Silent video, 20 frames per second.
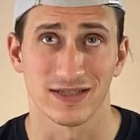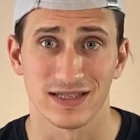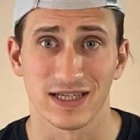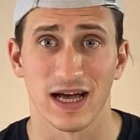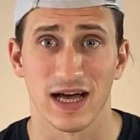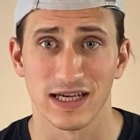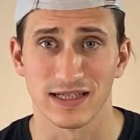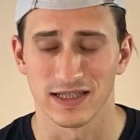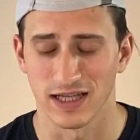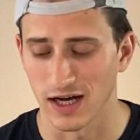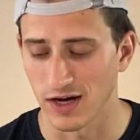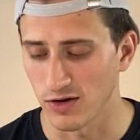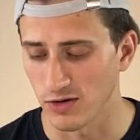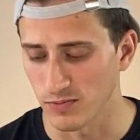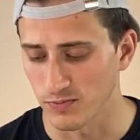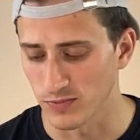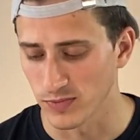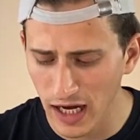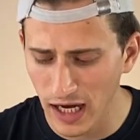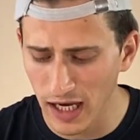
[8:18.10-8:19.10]
of size
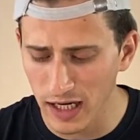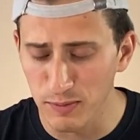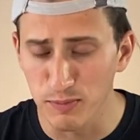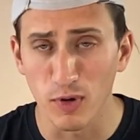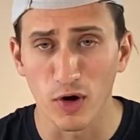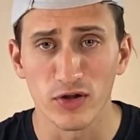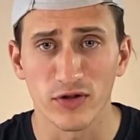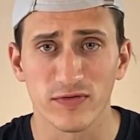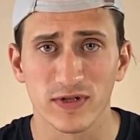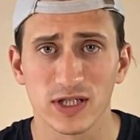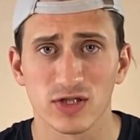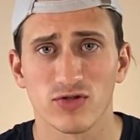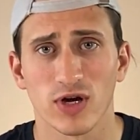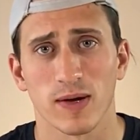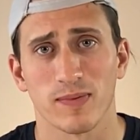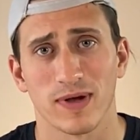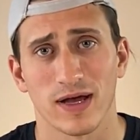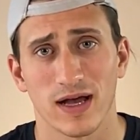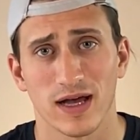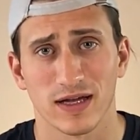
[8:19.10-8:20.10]
now. And both of these
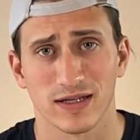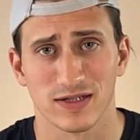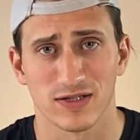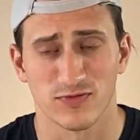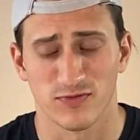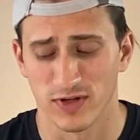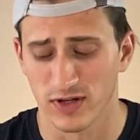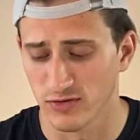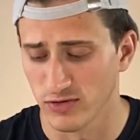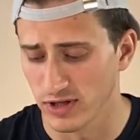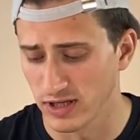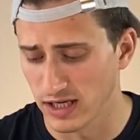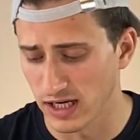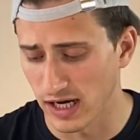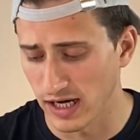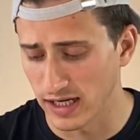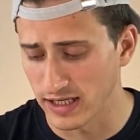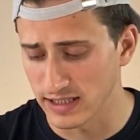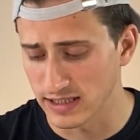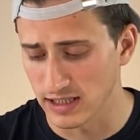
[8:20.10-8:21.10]
trackpads feel really
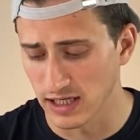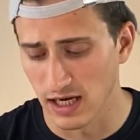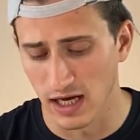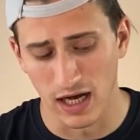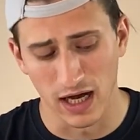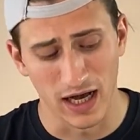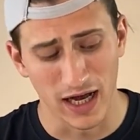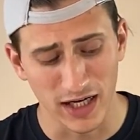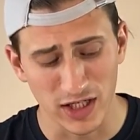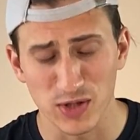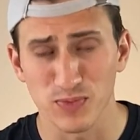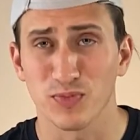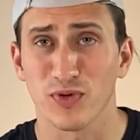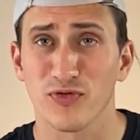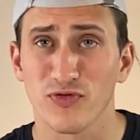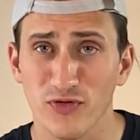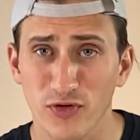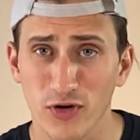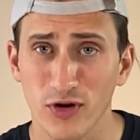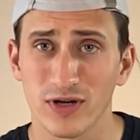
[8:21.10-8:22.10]
nice. I actually
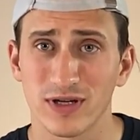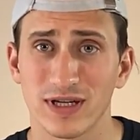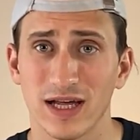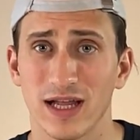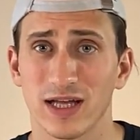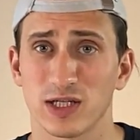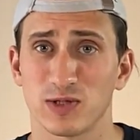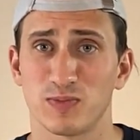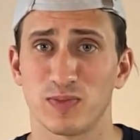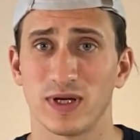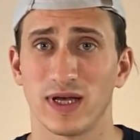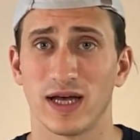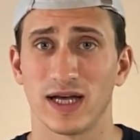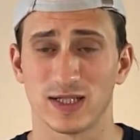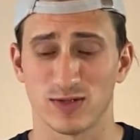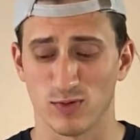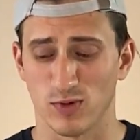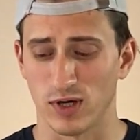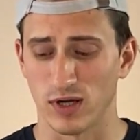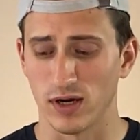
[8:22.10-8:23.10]
prefer the Dell
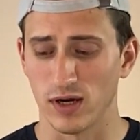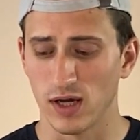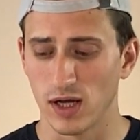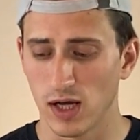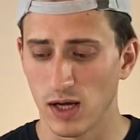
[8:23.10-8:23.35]
XPS one.